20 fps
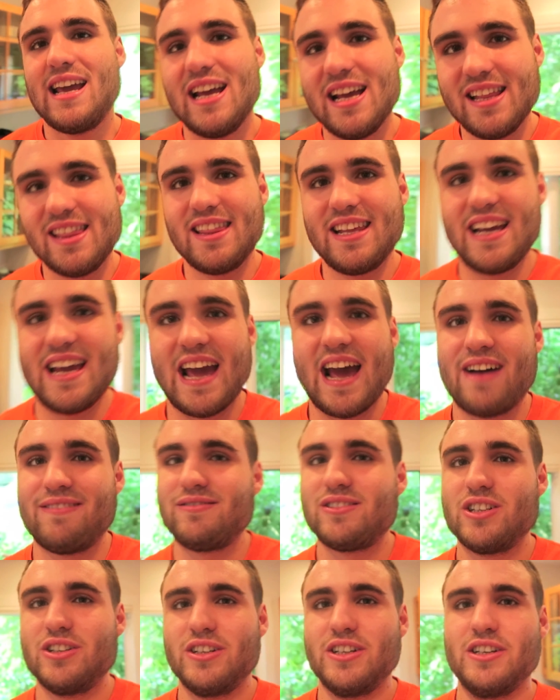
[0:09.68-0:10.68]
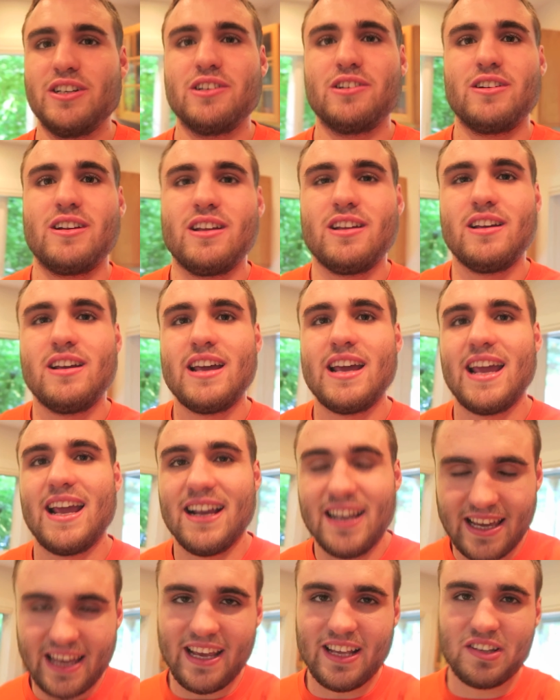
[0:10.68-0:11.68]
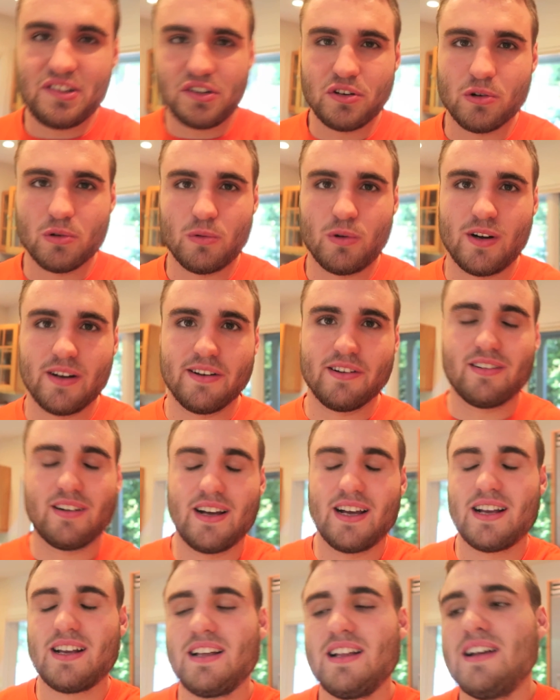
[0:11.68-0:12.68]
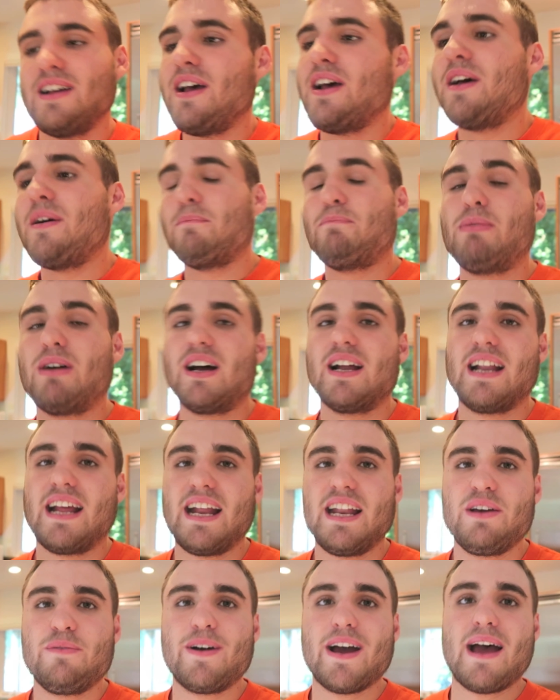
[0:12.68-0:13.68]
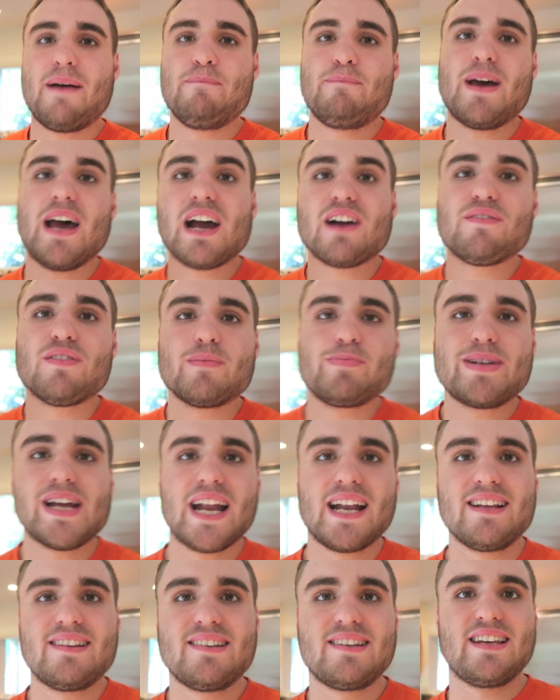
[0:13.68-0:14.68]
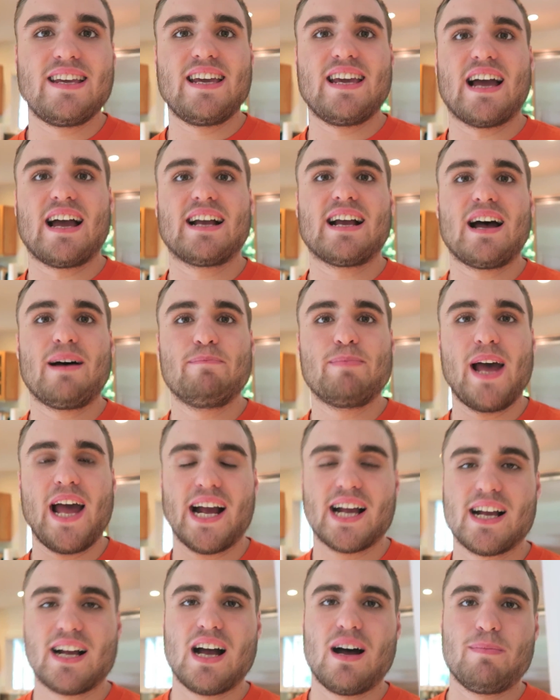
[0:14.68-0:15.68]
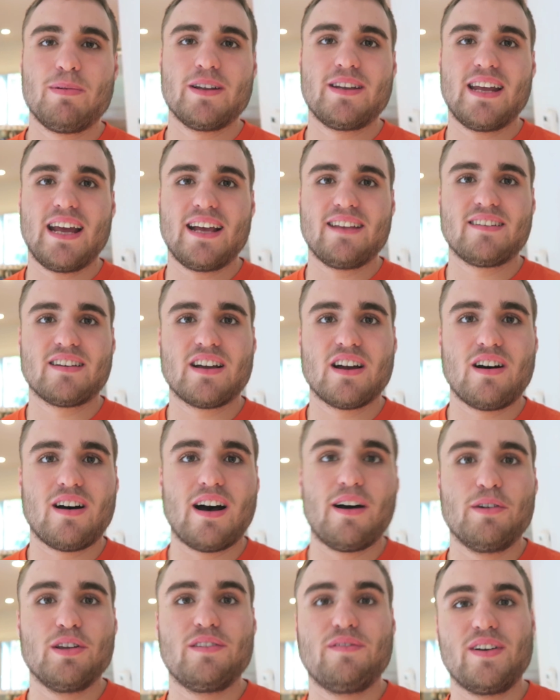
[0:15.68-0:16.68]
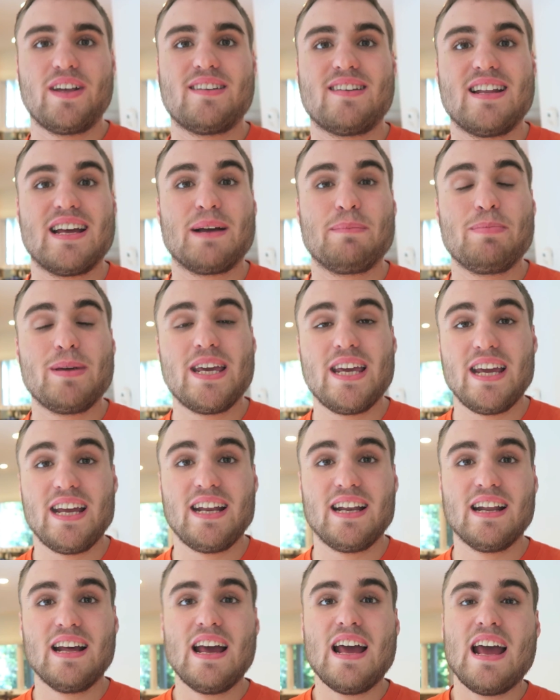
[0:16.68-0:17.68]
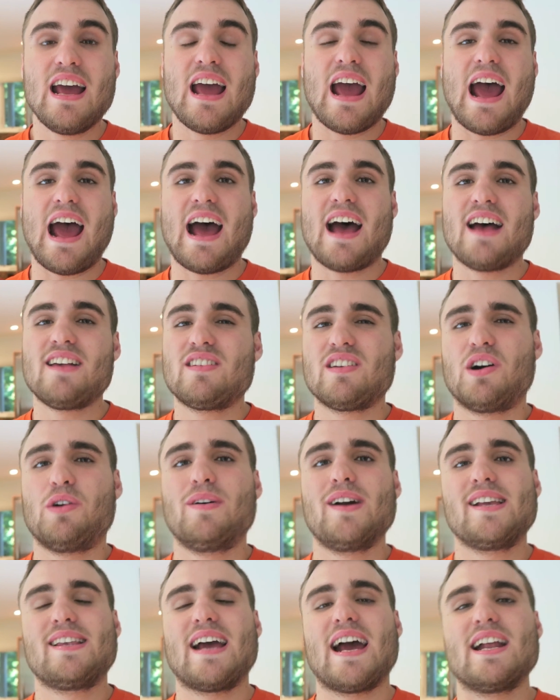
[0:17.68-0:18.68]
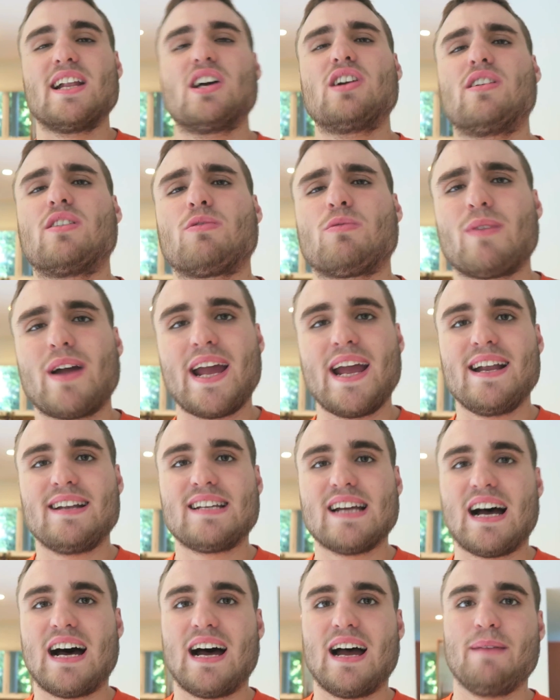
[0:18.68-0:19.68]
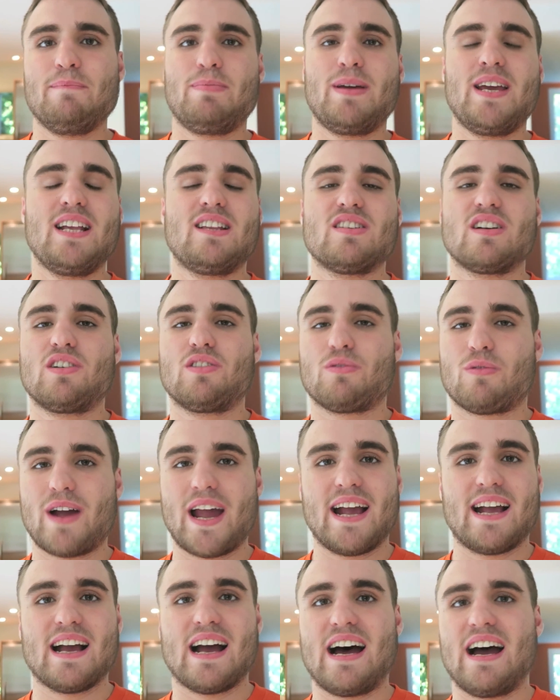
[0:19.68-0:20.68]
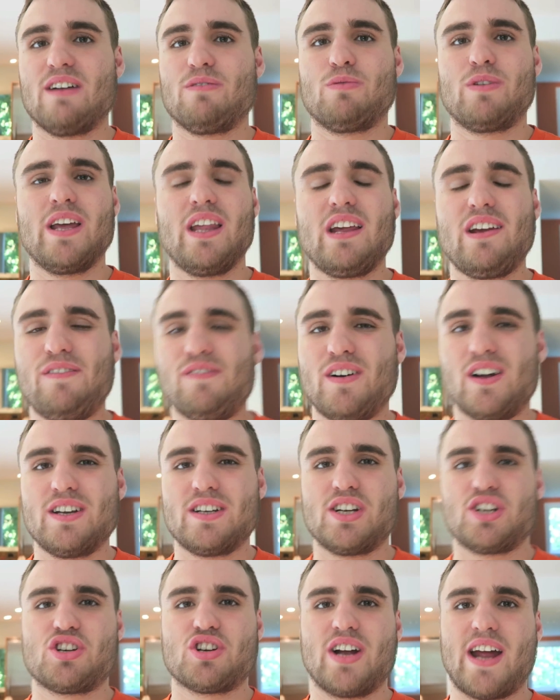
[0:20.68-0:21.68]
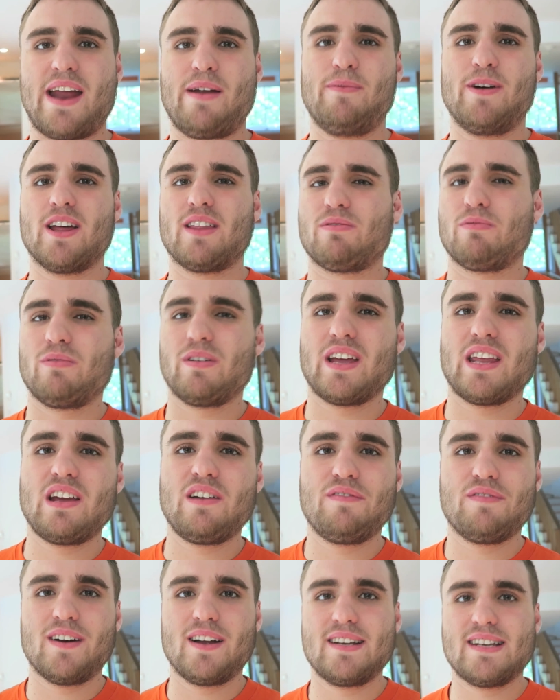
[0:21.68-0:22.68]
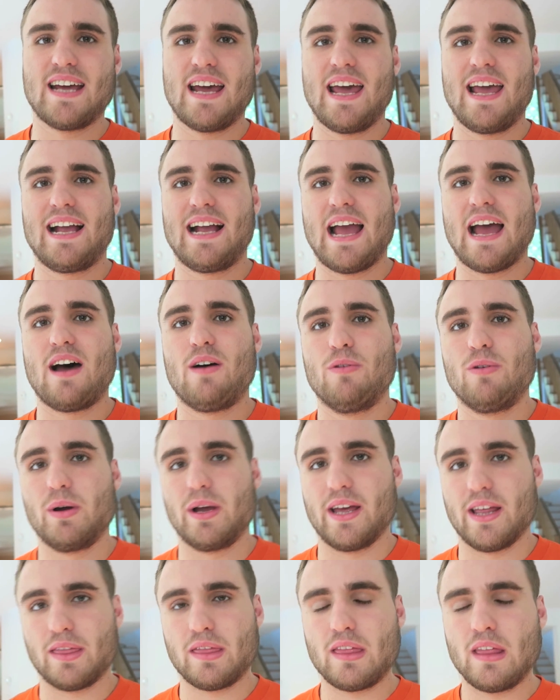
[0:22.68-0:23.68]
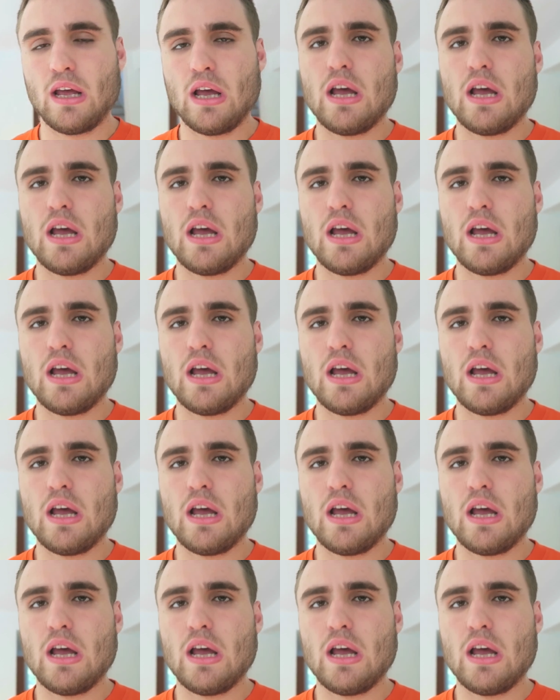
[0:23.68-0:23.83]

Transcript: in the afternoon, in case you were wondering. But anyway, I'm back from Tennessee. I got back a couple days ago. I was visiting Pete. As always, had a great time. Pete's a great guy, really fun to train with, really fun to hang out with